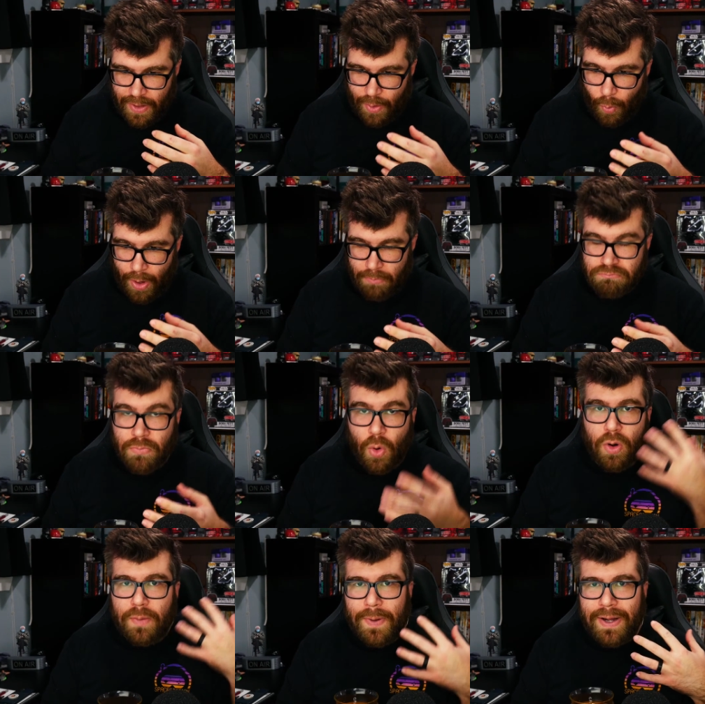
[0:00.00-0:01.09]
I want
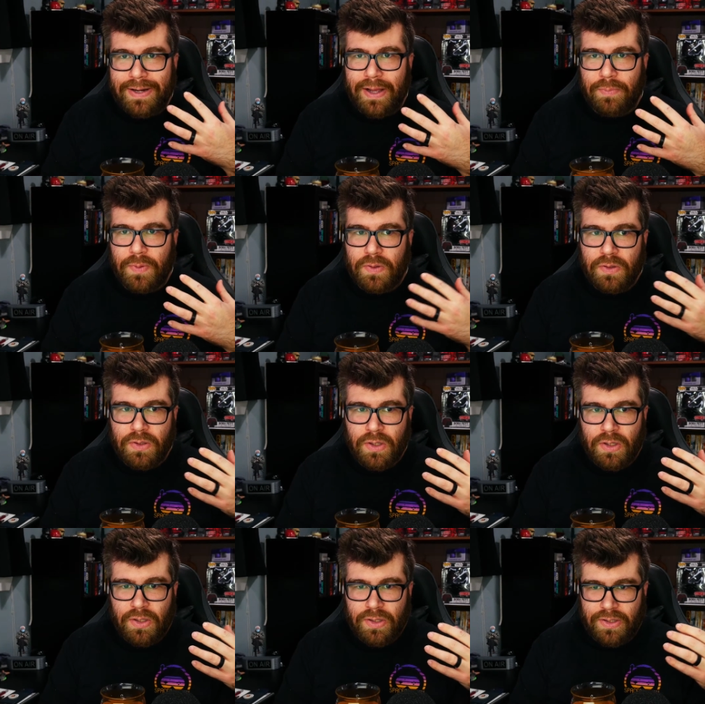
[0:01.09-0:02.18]
more pineapple
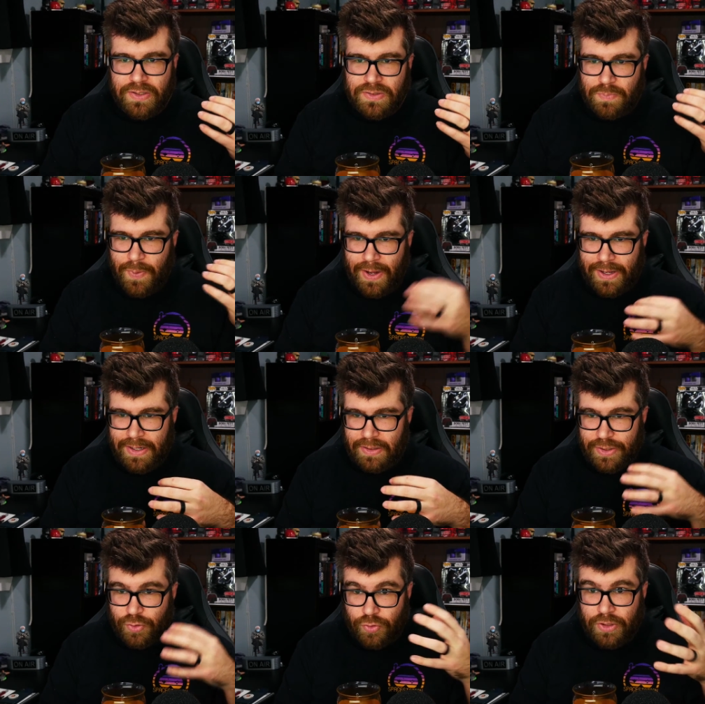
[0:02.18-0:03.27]
because pine
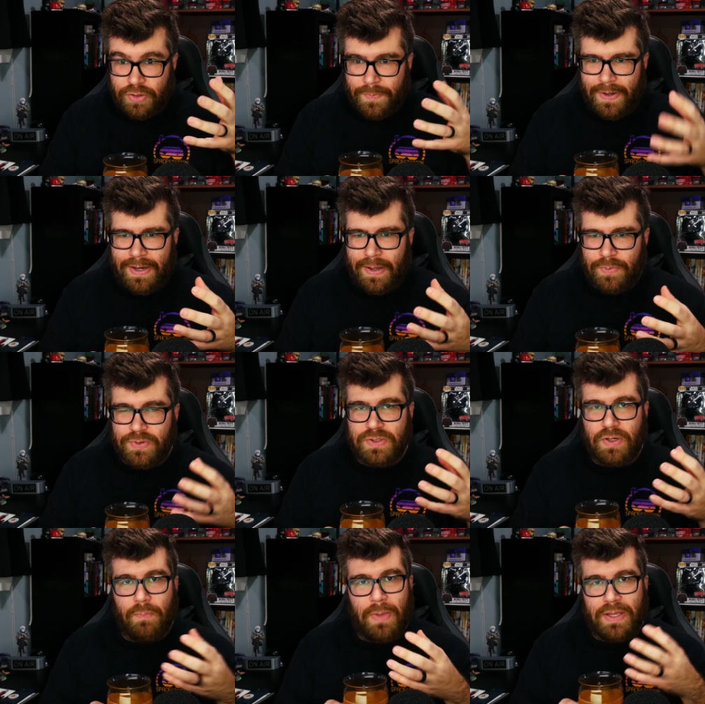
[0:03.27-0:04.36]
like grilled pineapple is an
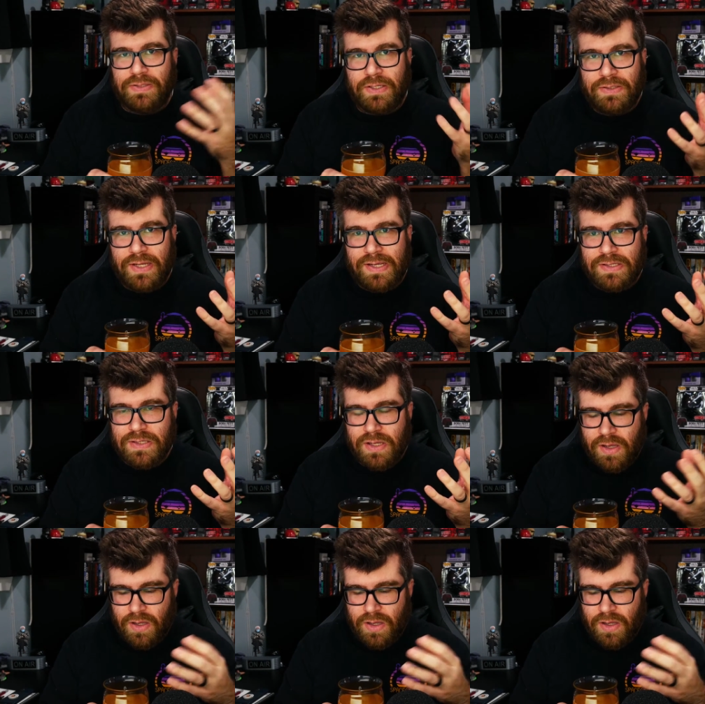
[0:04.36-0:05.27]
amazing taste.